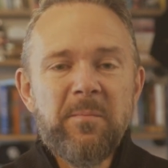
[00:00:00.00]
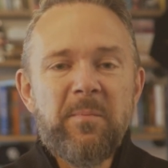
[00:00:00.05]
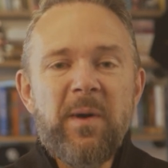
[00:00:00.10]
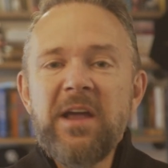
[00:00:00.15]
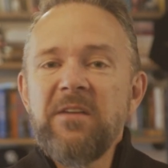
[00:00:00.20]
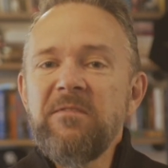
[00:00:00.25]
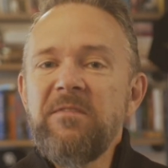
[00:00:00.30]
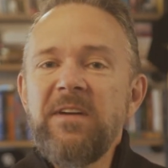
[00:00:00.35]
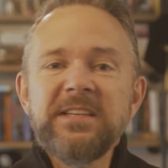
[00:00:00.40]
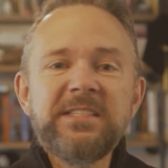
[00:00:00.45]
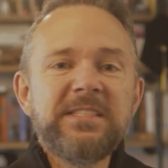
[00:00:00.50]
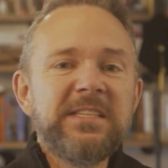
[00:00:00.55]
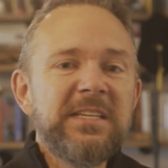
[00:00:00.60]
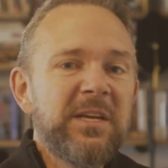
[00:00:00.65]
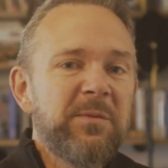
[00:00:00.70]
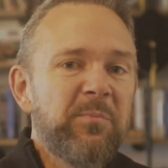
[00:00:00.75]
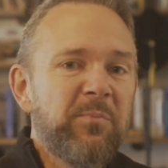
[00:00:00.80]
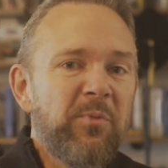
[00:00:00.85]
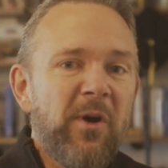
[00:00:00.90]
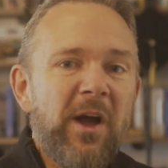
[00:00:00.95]
By investing
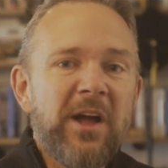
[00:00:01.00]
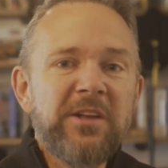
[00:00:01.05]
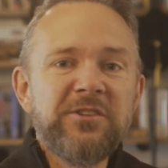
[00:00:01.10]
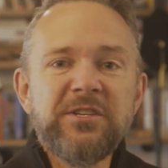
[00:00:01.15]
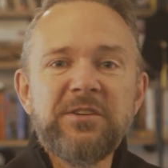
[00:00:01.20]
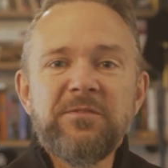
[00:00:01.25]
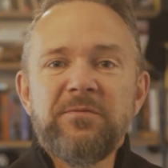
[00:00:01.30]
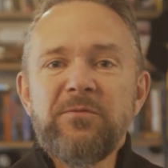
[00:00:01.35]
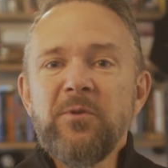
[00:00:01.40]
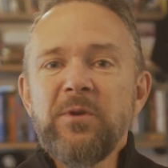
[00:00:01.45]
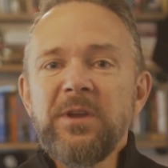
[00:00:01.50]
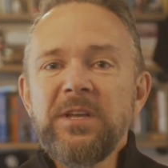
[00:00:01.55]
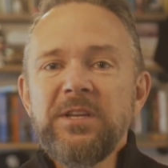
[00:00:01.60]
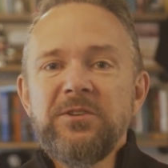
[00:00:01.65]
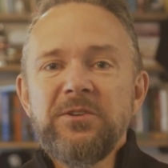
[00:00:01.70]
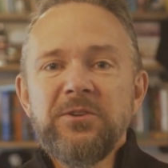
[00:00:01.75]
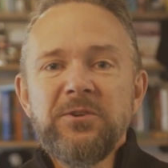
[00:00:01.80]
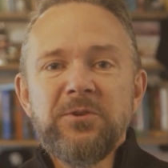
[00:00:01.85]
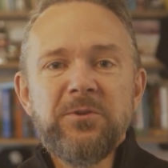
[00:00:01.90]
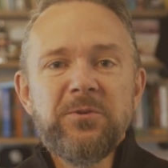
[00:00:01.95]
in Project
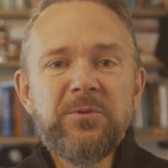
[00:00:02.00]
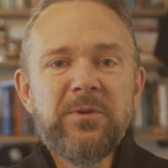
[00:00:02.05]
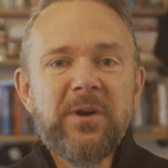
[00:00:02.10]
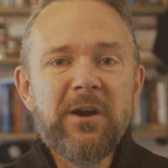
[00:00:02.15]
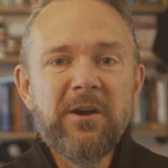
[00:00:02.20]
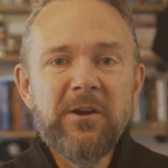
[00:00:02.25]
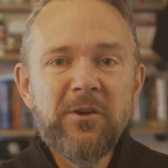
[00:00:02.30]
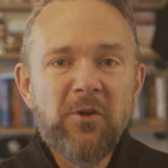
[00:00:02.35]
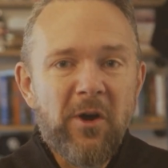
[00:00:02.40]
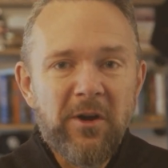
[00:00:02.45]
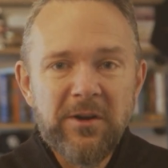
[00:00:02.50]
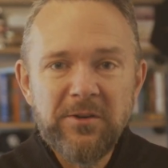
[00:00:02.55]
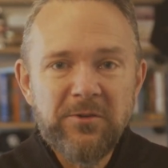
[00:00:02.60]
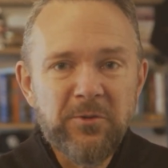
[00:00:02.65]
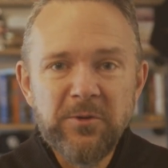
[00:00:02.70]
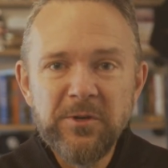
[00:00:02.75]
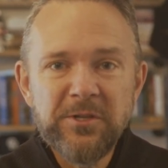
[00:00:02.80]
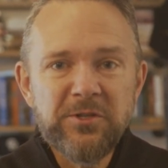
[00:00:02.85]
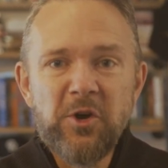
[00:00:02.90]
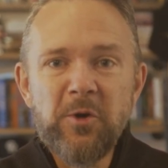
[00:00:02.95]
42, our
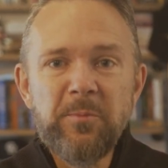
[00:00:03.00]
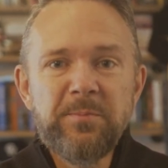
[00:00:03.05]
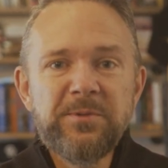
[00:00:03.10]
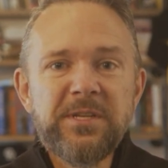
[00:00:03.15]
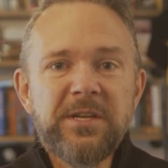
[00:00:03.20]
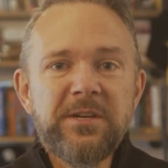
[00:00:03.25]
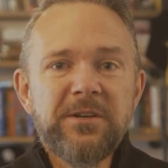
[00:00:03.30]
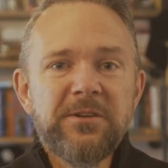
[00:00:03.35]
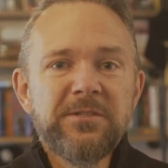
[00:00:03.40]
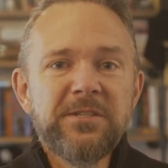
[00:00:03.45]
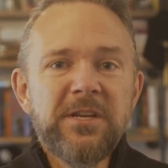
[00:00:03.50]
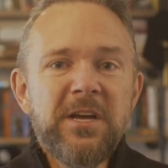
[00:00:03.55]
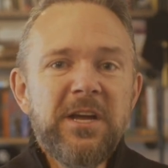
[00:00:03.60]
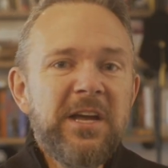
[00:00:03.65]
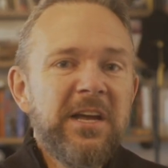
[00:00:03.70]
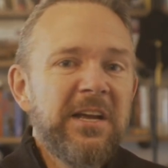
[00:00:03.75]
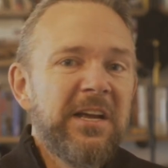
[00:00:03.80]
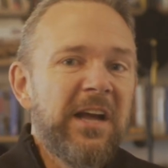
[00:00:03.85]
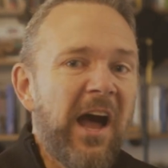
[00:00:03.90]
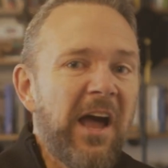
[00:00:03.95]
Honduras Hope Centers,
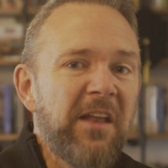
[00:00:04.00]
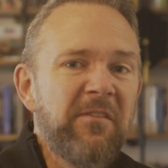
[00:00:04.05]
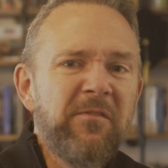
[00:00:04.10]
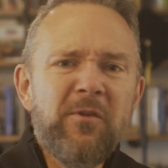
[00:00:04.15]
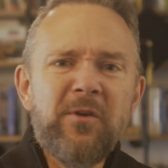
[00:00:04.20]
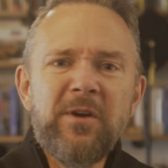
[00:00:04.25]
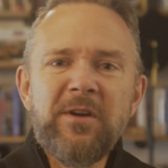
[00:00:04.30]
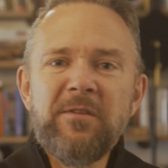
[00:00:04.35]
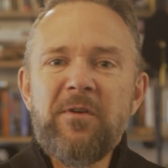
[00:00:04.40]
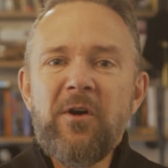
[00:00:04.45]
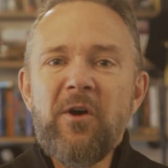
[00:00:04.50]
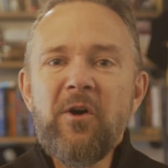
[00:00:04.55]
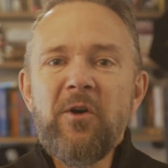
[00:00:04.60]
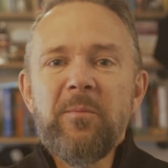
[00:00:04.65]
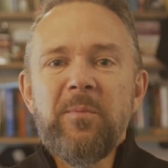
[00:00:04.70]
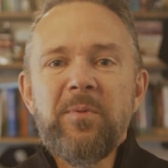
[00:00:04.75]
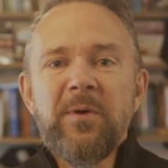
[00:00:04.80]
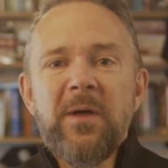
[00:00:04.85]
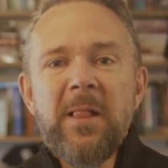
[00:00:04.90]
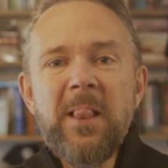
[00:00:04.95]
Convoy of
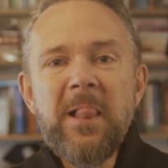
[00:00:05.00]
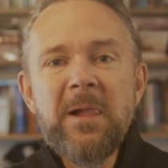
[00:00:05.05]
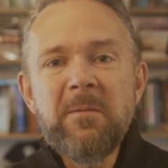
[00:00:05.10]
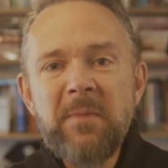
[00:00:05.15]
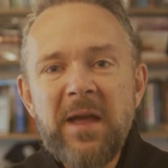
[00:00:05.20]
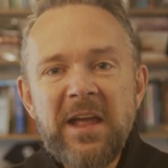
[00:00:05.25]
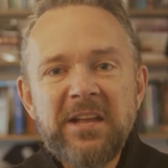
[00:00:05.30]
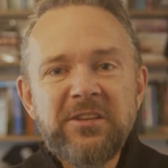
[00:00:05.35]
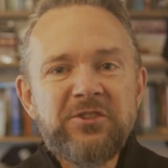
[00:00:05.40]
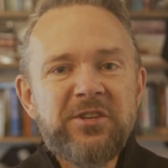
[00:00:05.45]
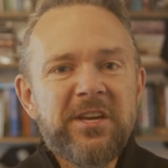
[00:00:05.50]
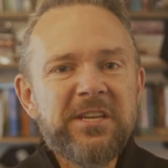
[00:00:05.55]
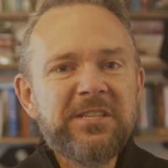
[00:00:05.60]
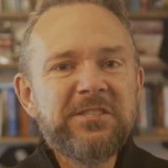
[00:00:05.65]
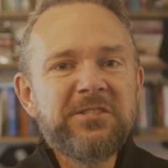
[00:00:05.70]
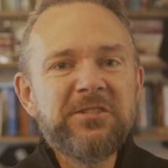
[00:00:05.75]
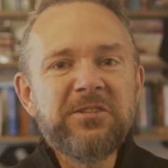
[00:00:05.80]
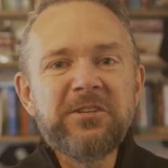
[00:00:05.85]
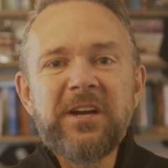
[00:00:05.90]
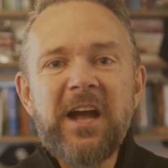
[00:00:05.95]
Hope,
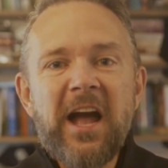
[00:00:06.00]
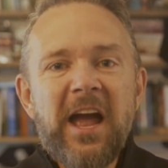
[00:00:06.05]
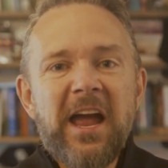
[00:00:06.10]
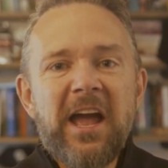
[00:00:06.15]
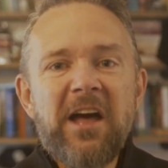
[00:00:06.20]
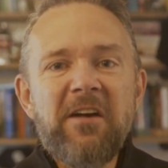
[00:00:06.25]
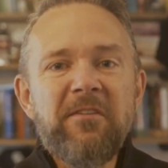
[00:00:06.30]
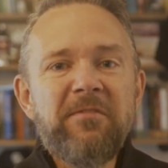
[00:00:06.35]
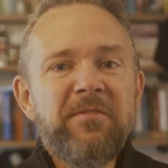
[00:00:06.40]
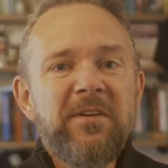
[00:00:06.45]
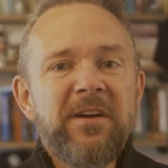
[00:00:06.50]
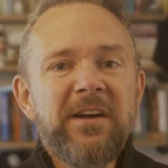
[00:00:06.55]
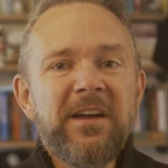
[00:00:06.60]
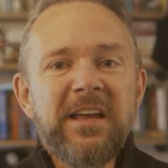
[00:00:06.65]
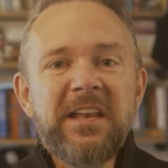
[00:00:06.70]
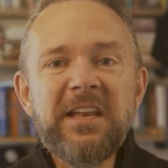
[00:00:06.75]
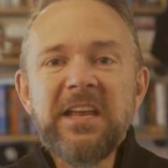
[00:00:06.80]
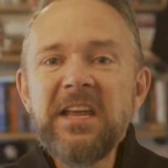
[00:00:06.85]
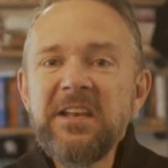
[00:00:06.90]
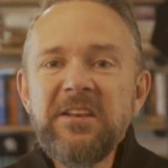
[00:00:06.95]
Manchester, Chi Alpha,
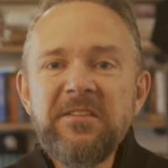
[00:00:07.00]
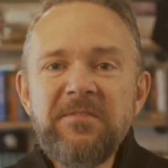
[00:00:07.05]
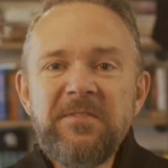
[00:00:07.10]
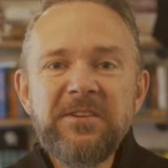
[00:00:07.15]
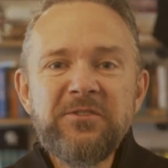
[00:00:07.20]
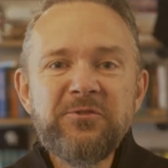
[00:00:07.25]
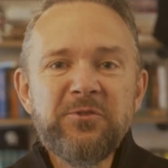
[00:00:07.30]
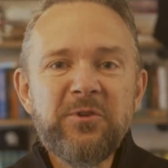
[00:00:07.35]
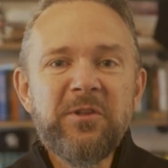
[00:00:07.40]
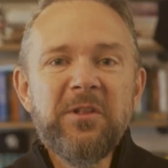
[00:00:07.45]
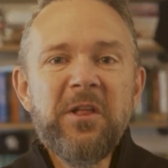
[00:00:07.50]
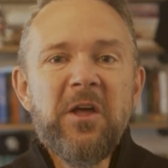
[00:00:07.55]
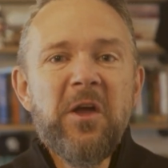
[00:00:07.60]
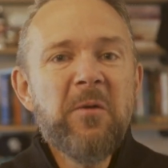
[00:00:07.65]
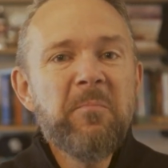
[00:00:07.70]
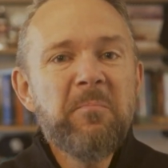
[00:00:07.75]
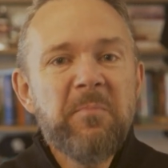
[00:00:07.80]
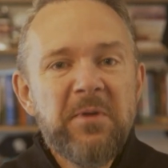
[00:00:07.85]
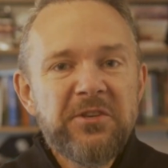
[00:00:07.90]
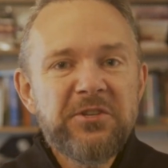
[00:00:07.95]
and individual
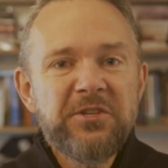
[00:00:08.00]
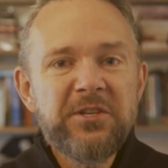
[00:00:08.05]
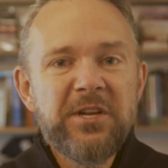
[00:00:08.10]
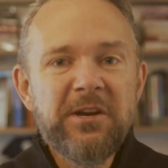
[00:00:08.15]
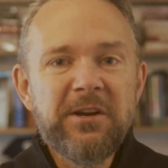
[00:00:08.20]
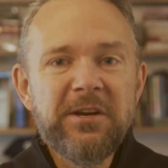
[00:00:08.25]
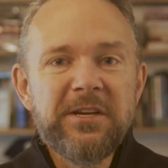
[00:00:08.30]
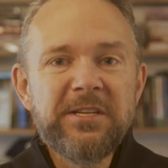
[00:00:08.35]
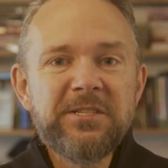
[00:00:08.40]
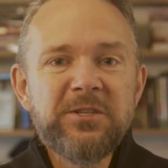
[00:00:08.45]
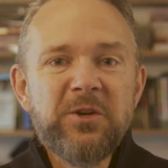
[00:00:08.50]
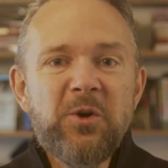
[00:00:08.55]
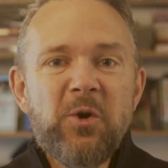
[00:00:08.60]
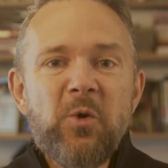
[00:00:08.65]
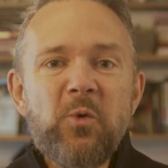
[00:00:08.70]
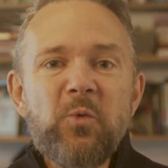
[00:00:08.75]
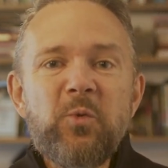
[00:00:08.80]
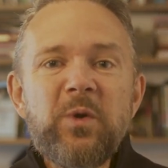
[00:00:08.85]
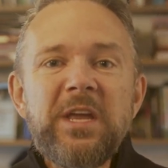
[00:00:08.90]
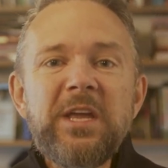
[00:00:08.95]
missionaries,
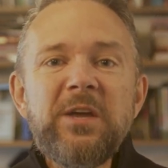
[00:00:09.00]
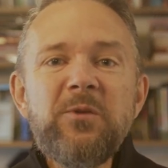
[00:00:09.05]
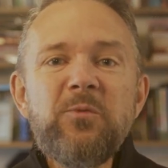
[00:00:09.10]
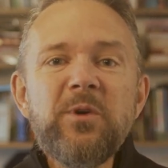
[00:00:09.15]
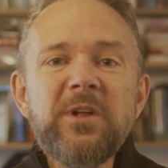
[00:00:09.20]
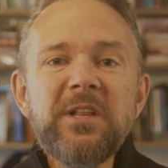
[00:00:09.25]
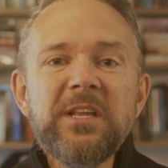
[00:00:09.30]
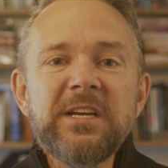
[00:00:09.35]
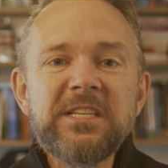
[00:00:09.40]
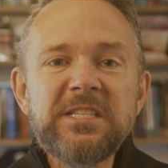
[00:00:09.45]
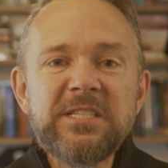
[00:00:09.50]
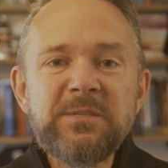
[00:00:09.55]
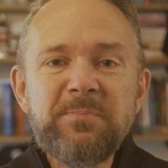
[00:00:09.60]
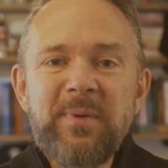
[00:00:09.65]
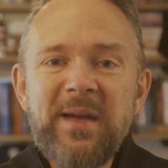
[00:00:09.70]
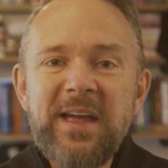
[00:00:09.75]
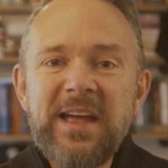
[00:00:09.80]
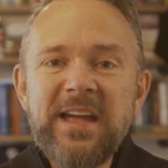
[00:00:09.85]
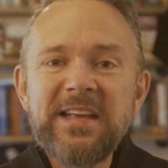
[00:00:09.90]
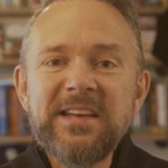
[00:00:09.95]
we will
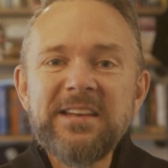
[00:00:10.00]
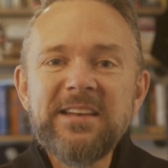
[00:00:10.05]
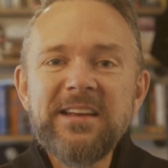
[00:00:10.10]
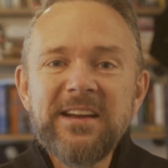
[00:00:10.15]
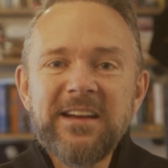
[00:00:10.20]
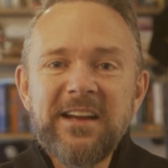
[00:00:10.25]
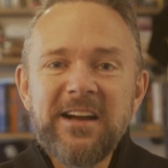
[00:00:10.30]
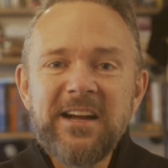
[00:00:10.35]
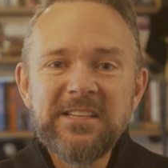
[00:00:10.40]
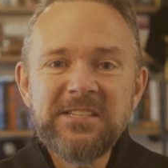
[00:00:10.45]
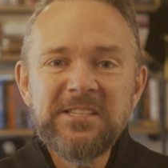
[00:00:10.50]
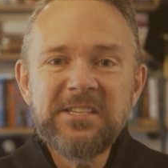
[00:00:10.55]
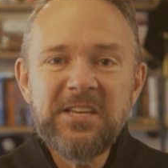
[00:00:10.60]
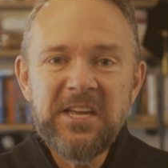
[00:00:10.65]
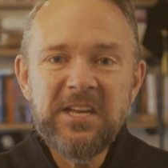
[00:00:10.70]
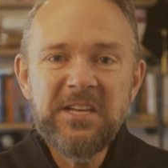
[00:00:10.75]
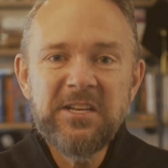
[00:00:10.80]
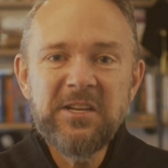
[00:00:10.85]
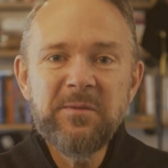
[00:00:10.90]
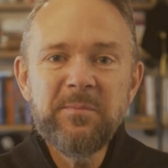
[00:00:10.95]
expand God's
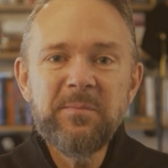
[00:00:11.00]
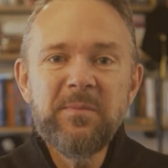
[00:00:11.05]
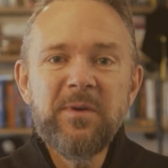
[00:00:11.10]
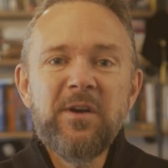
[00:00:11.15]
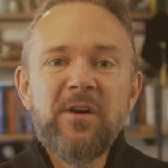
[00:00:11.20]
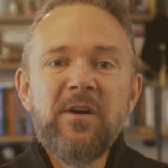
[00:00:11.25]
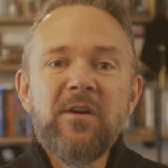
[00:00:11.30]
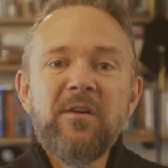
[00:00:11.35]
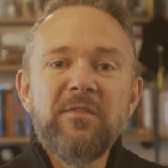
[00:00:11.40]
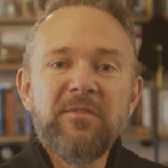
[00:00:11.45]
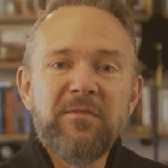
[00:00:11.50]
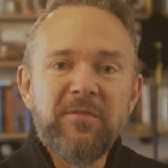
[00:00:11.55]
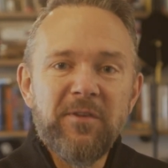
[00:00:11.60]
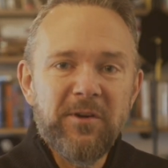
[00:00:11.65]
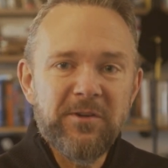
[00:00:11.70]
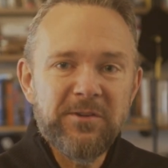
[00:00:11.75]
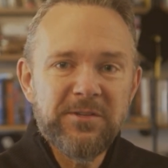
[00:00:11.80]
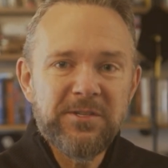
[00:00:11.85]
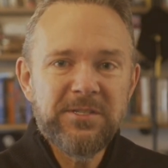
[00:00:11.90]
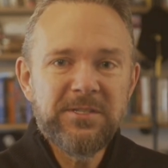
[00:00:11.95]
kingdom
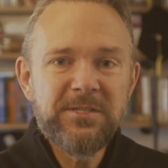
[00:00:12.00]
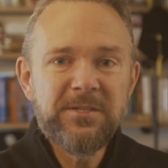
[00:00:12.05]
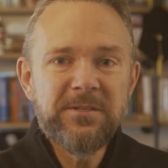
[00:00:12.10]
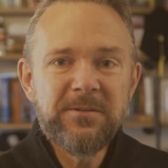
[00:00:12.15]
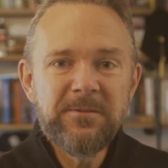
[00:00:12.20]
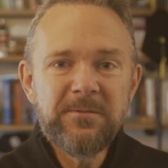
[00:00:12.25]
first.